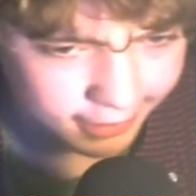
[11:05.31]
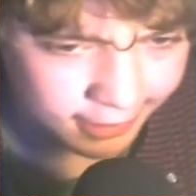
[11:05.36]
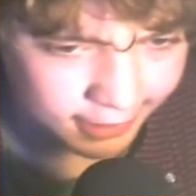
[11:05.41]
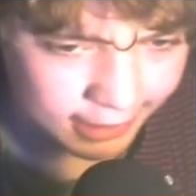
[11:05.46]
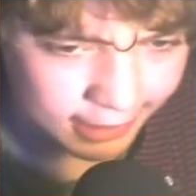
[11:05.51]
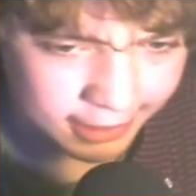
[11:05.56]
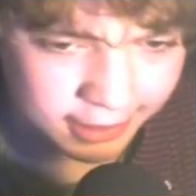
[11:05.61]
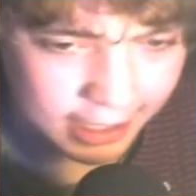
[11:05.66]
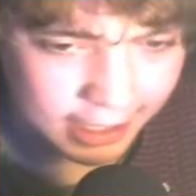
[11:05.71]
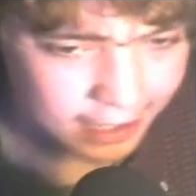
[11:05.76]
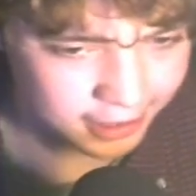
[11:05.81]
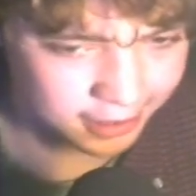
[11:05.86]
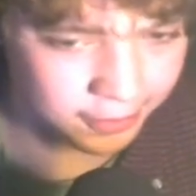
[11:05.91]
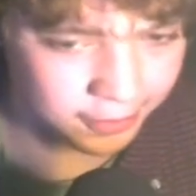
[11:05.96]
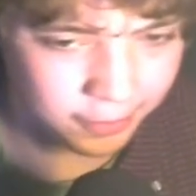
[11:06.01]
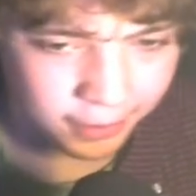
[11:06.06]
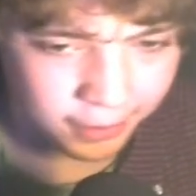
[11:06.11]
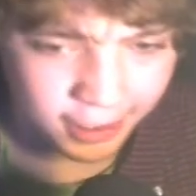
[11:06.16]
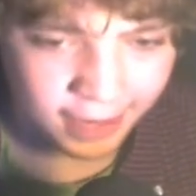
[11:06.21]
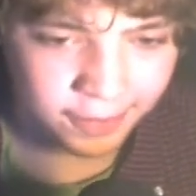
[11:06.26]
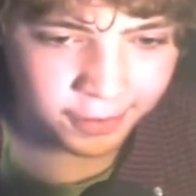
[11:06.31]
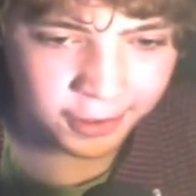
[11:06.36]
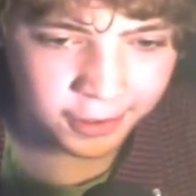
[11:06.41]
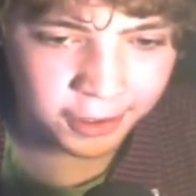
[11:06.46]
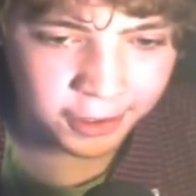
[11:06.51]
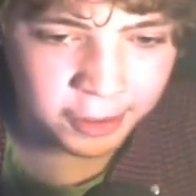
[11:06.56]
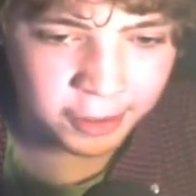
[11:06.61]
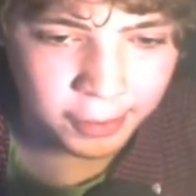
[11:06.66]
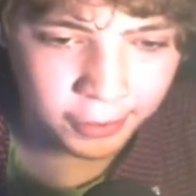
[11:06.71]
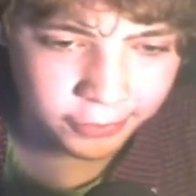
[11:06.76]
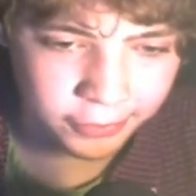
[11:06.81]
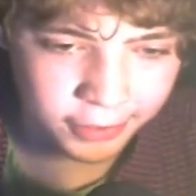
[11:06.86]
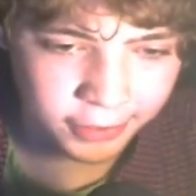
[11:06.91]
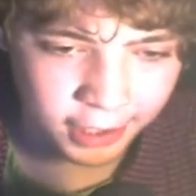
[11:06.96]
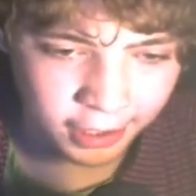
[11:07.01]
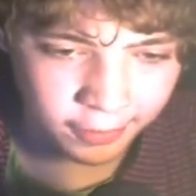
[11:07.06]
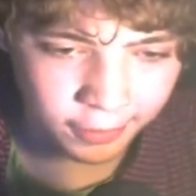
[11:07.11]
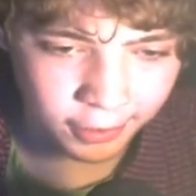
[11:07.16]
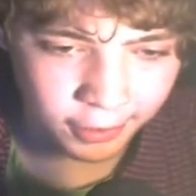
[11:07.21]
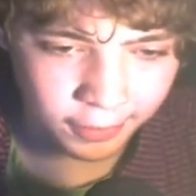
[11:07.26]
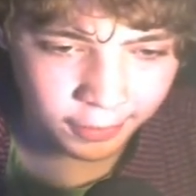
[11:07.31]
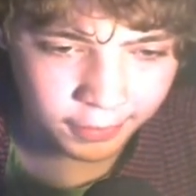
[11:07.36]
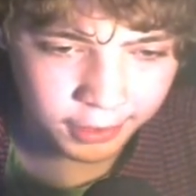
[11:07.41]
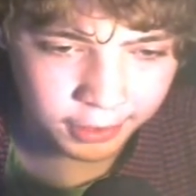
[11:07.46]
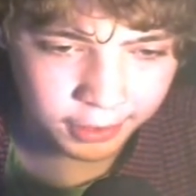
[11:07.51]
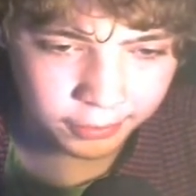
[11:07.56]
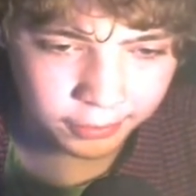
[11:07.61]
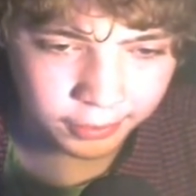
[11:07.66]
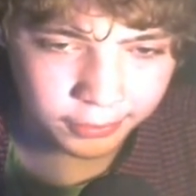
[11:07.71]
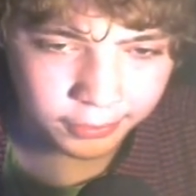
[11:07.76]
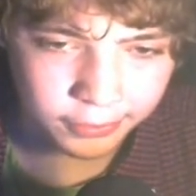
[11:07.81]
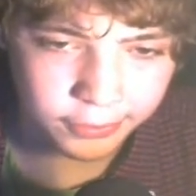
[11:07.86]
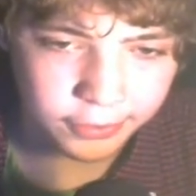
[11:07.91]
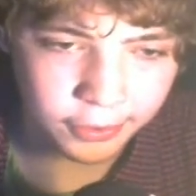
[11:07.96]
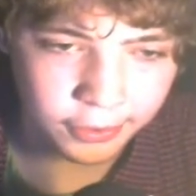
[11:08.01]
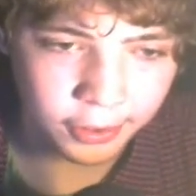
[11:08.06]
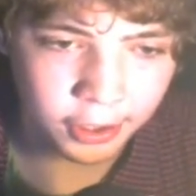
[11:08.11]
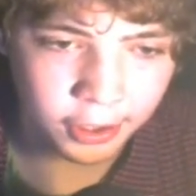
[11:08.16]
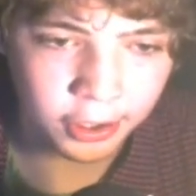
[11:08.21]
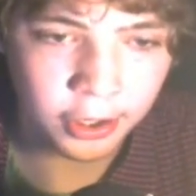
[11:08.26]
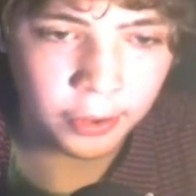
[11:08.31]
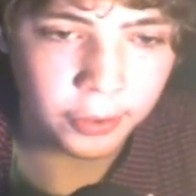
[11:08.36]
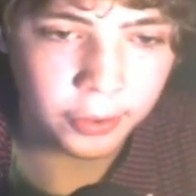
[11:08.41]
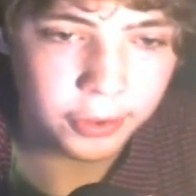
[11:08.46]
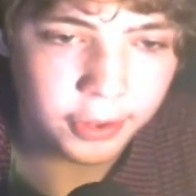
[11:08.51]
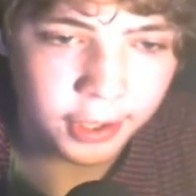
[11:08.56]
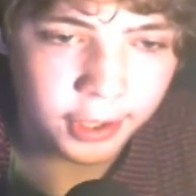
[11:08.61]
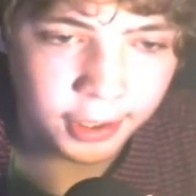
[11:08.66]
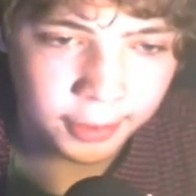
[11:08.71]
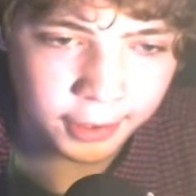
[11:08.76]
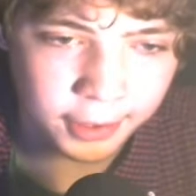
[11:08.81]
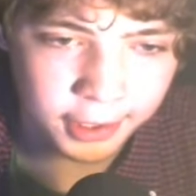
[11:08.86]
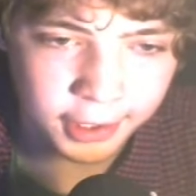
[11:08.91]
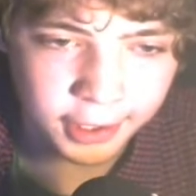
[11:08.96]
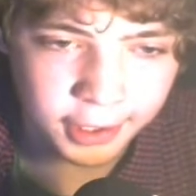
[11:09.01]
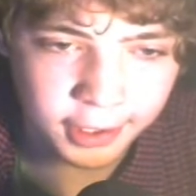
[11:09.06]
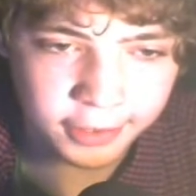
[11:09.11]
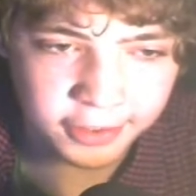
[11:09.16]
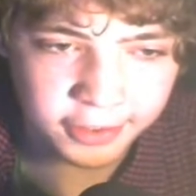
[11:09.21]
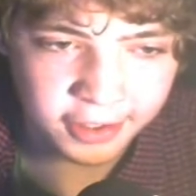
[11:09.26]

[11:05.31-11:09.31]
That's the one I've heard the most out of all of these ones, so I'll go with that one, I guess.